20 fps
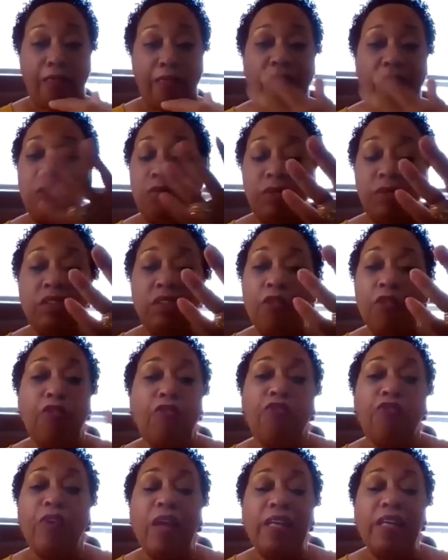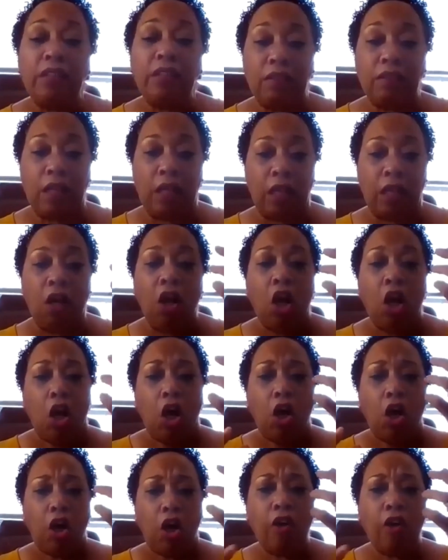that was affecting
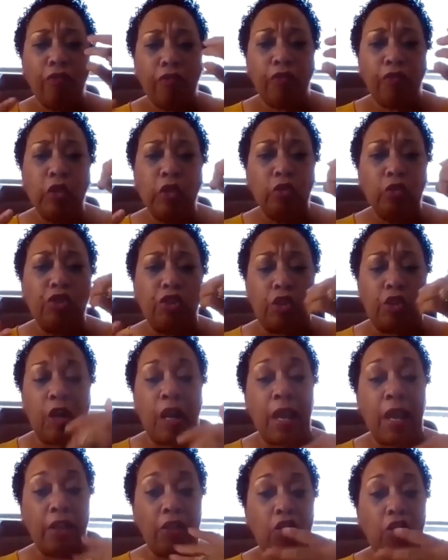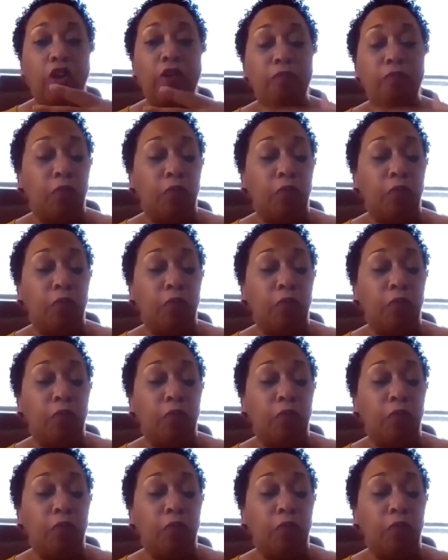her future and her